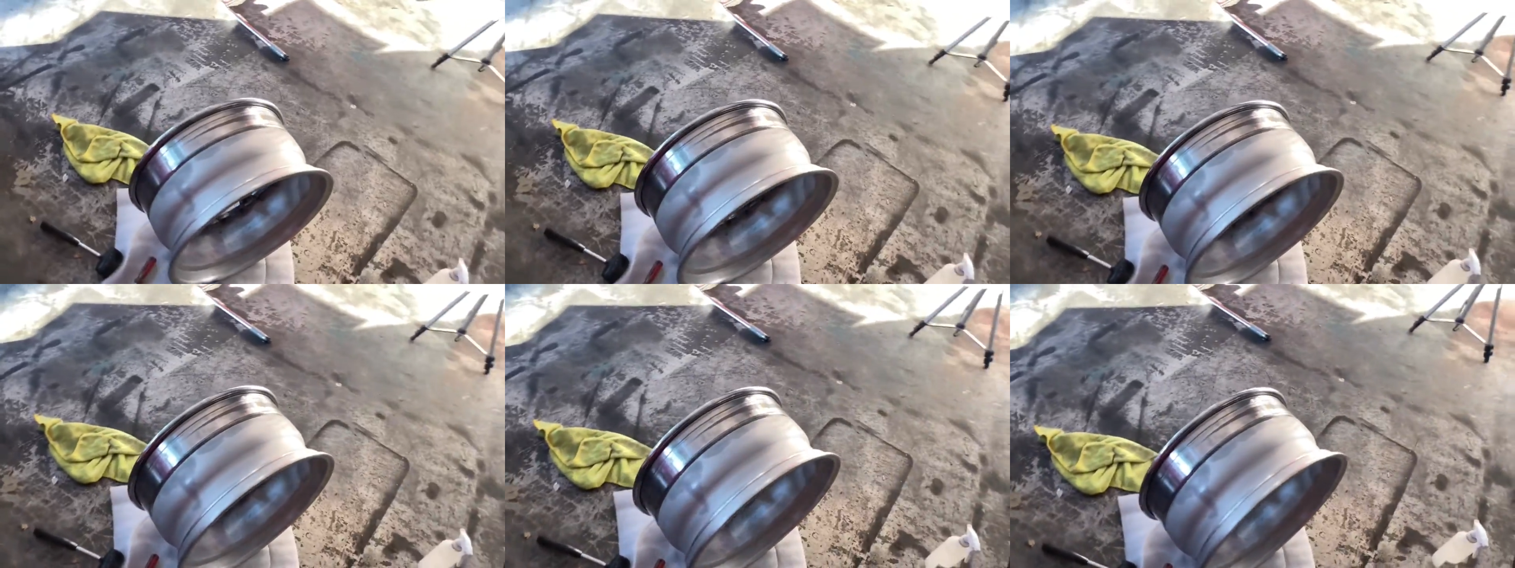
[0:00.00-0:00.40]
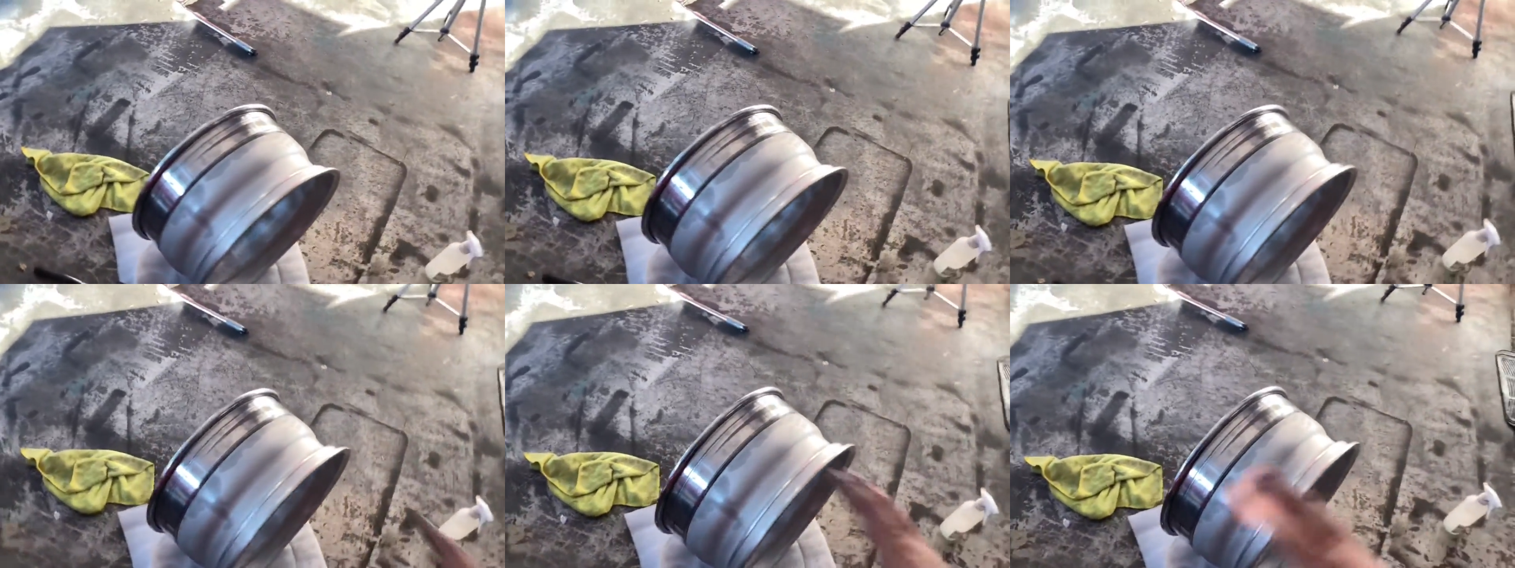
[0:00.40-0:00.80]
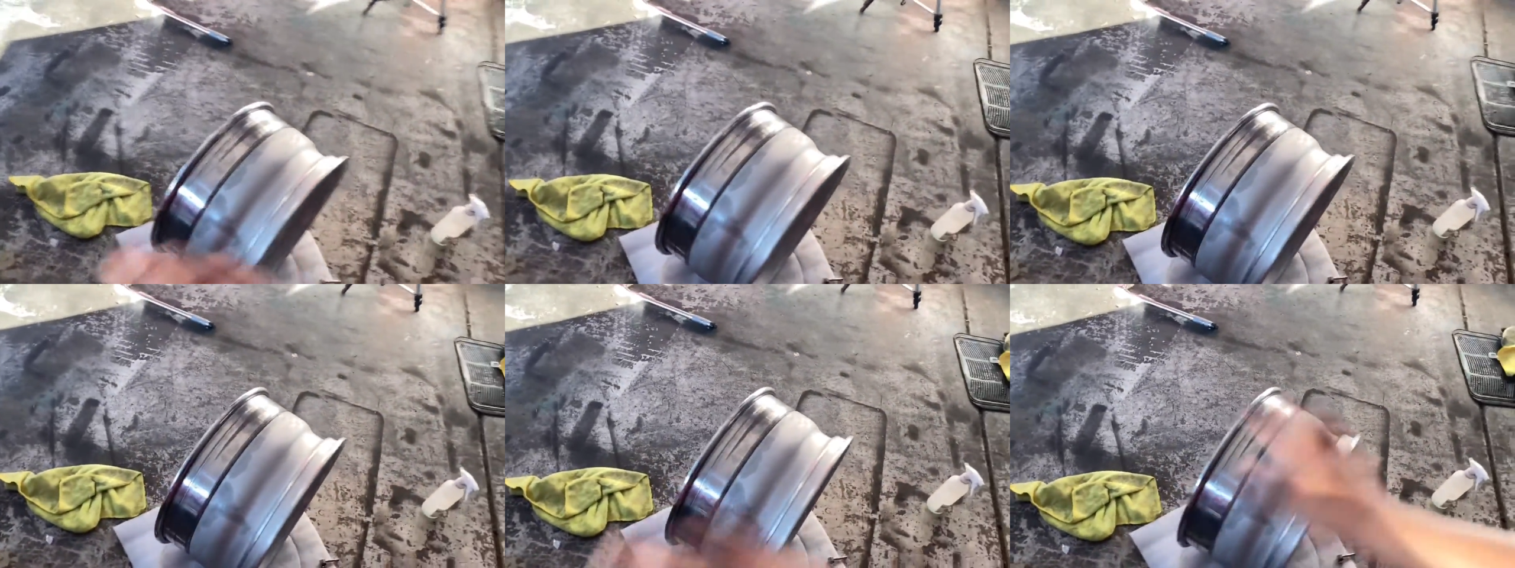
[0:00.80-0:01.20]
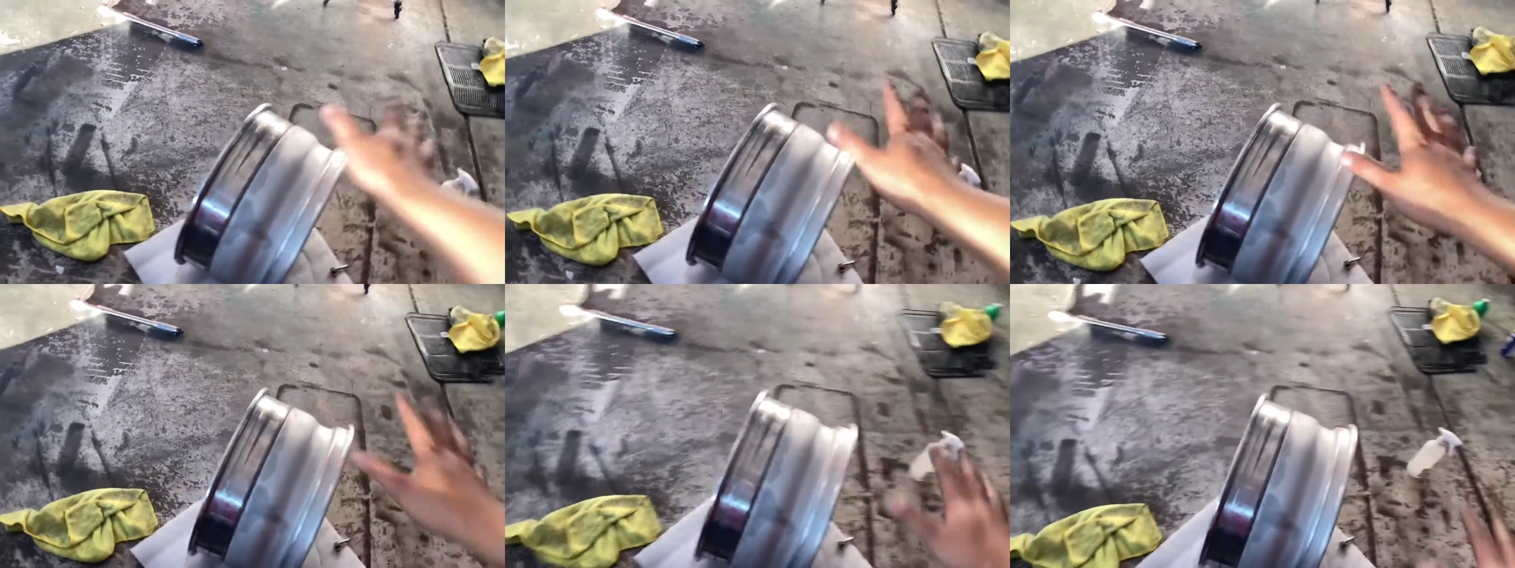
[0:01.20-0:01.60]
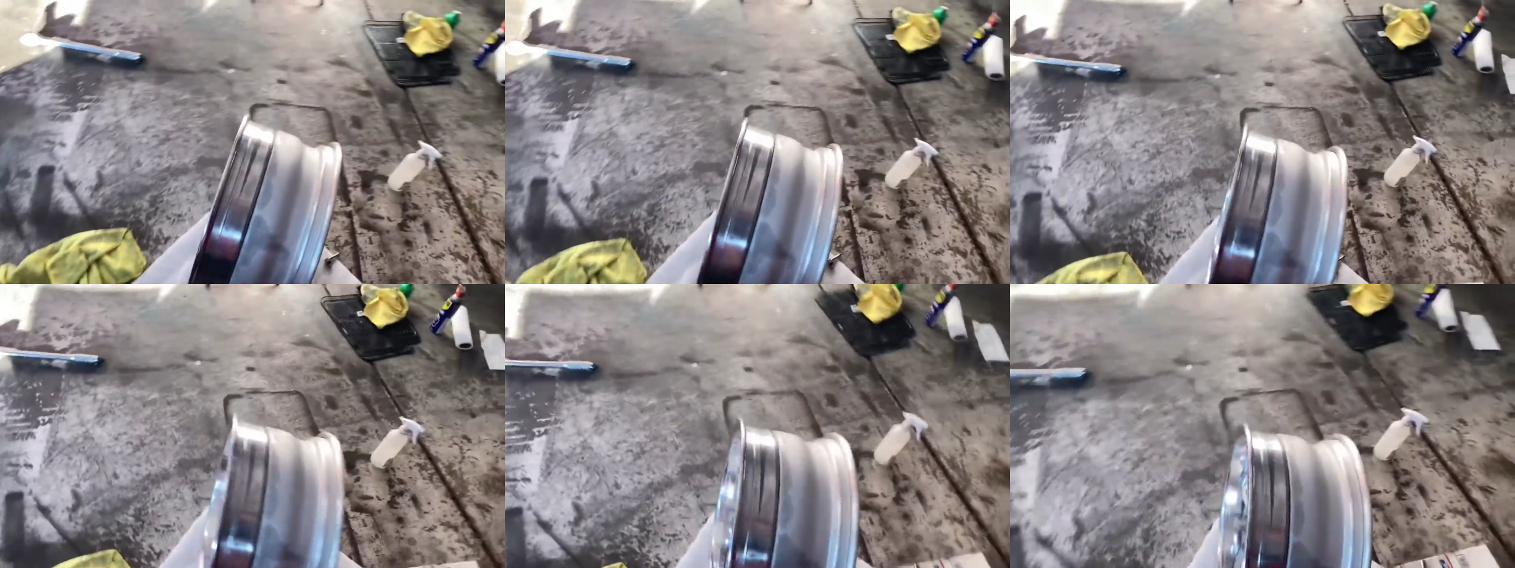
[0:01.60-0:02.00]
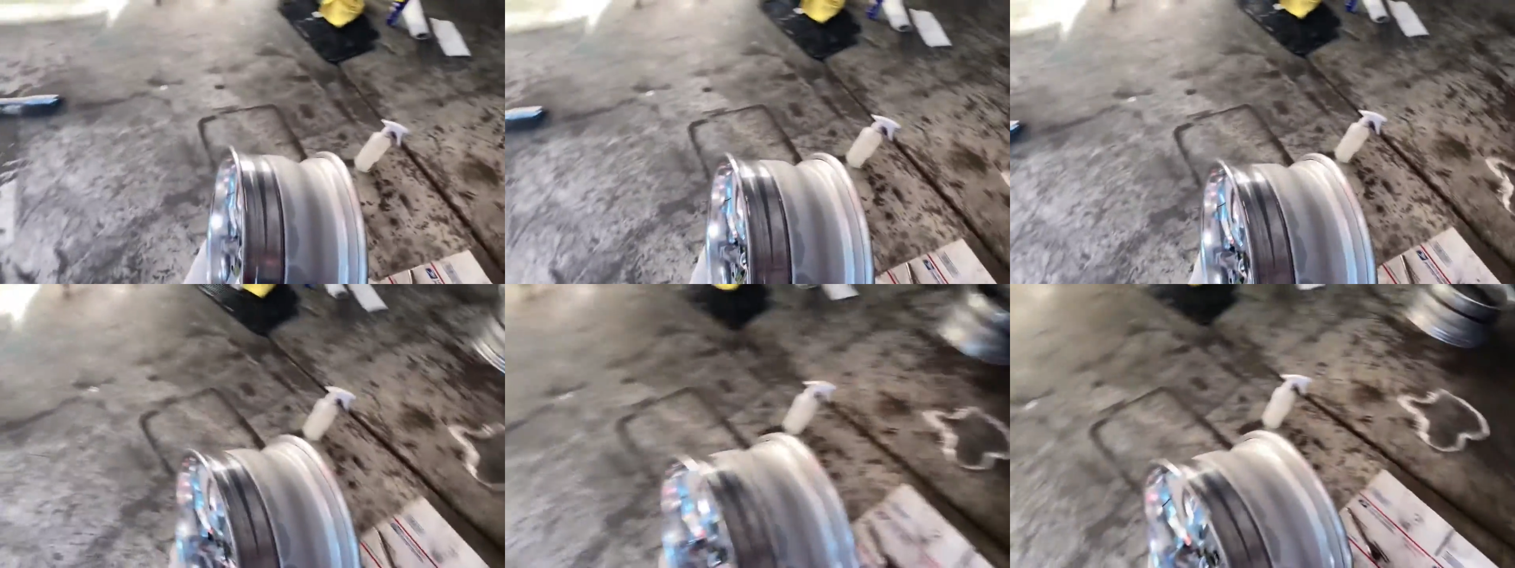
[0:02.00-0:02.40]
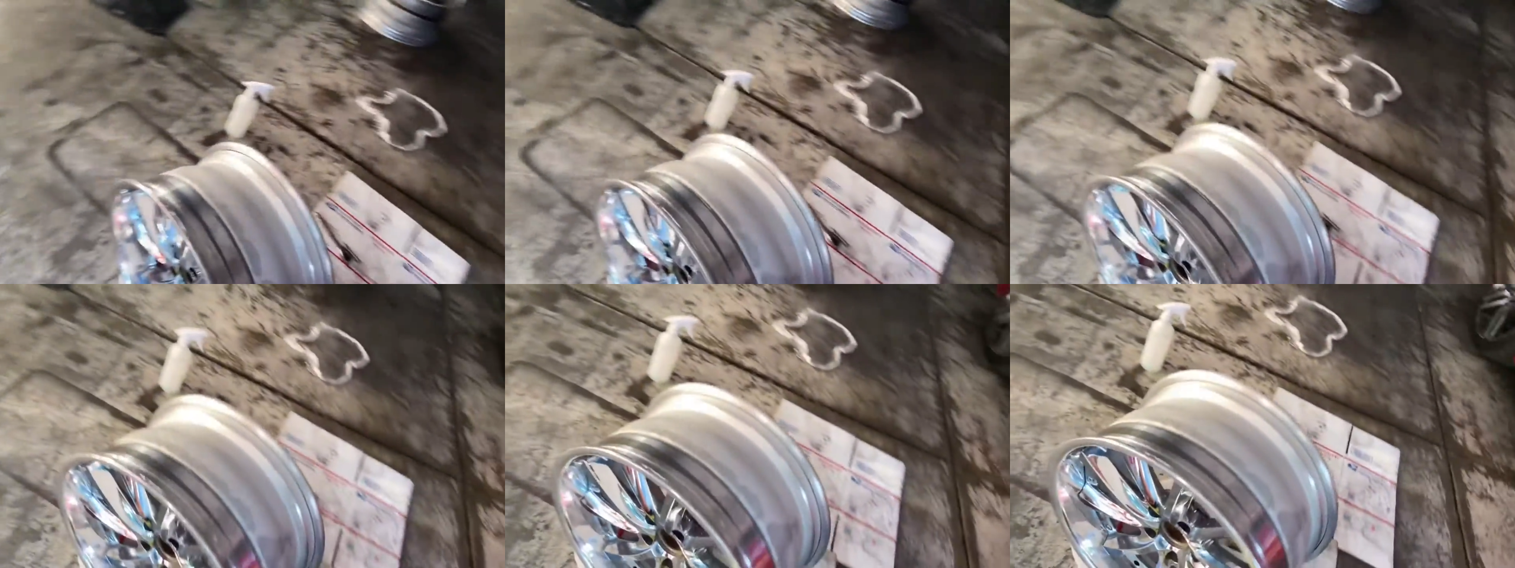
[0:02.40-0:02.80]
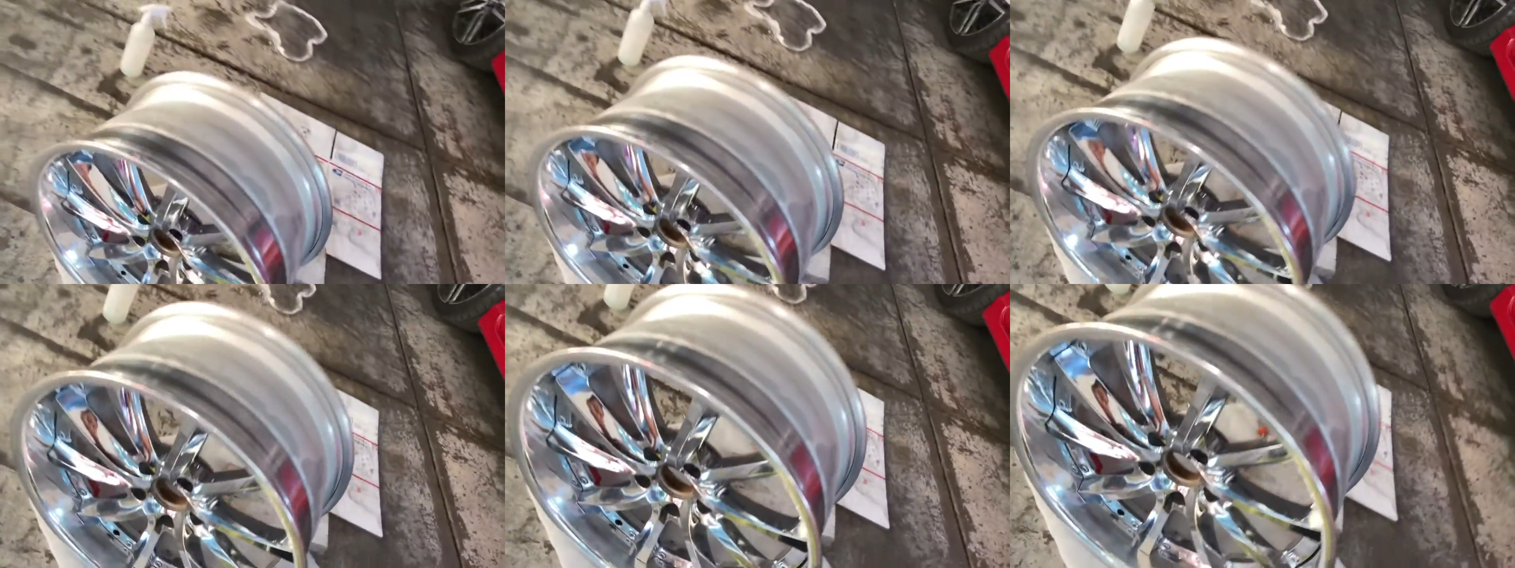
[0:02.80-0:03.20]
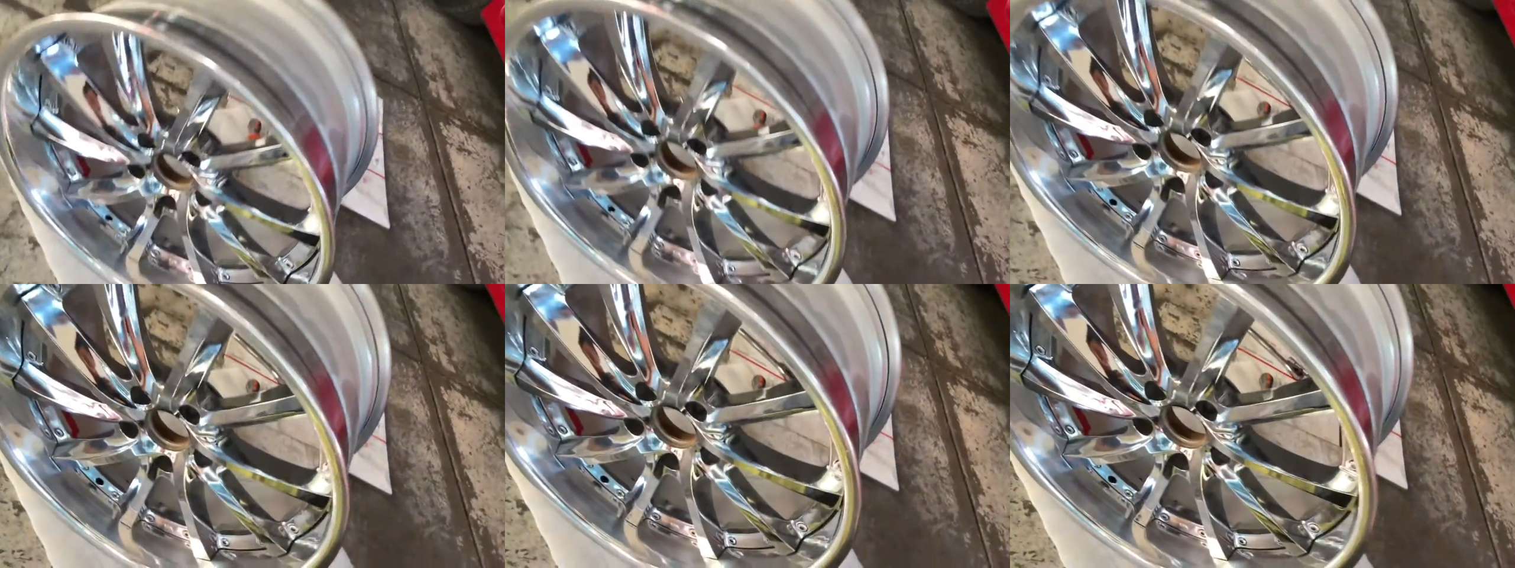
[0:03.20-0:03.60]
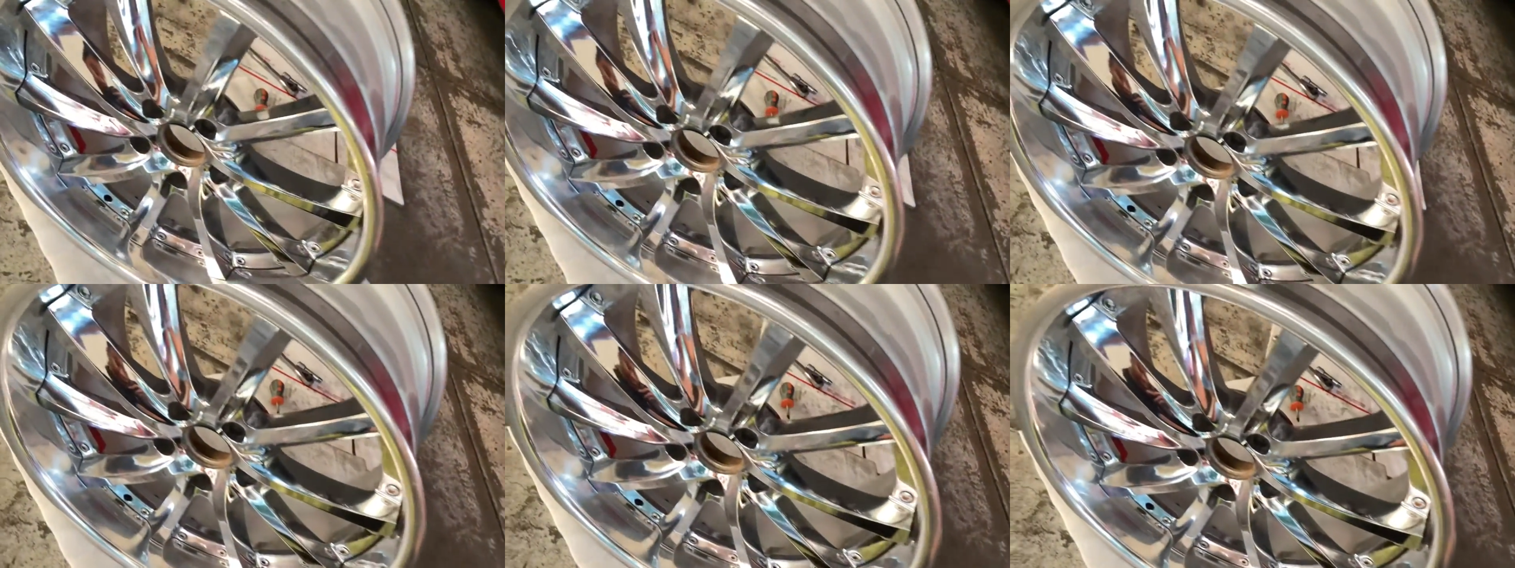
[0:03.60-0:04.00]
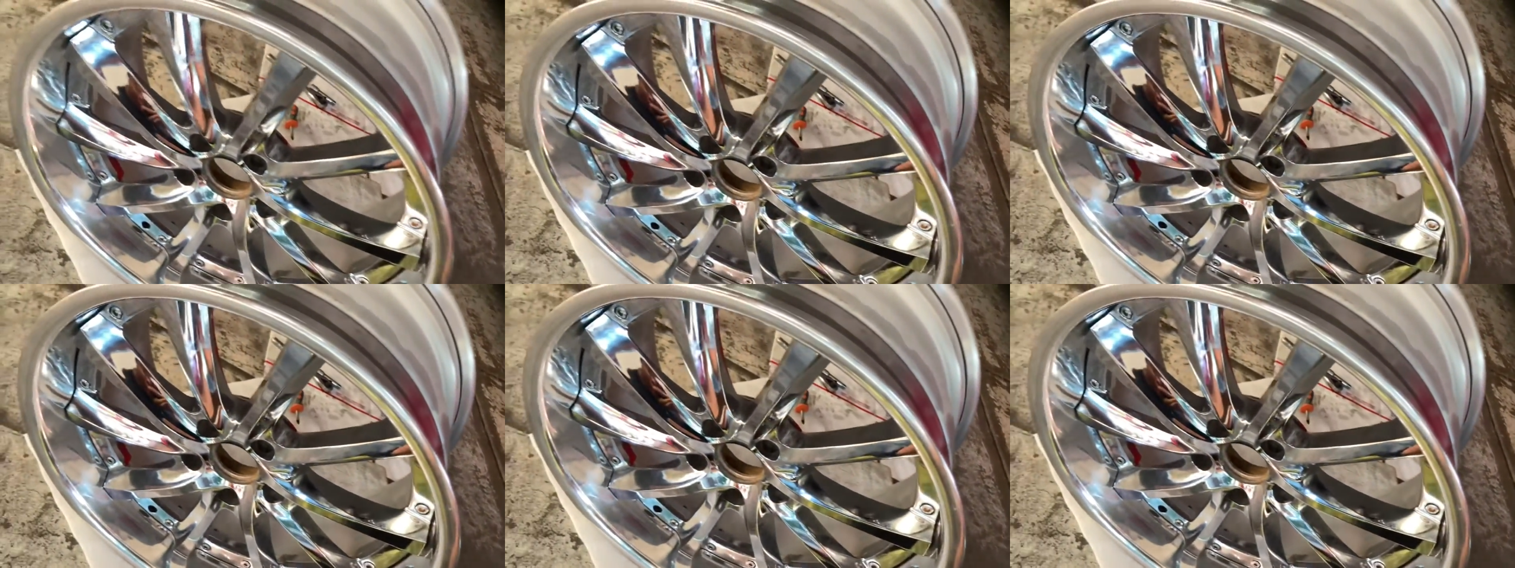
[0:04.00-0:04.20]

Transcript: No face is visible, so there are no lips to read.